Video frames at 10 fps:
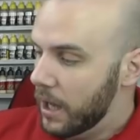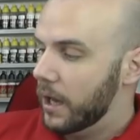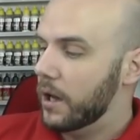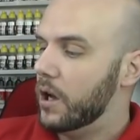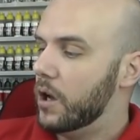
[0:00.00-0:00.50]

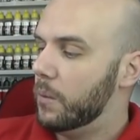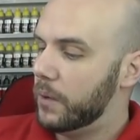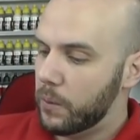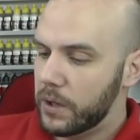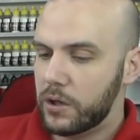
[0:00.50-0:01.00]
Um,
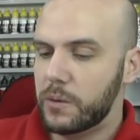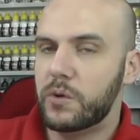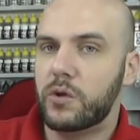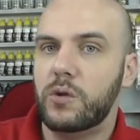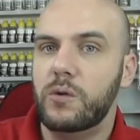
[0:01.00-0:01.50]
now when it
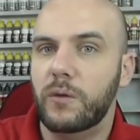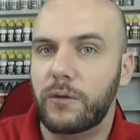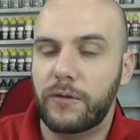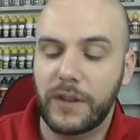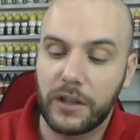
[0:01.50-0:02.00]
comes to
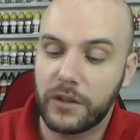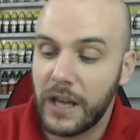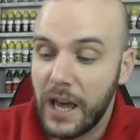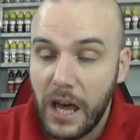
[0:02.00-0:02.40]
thinners,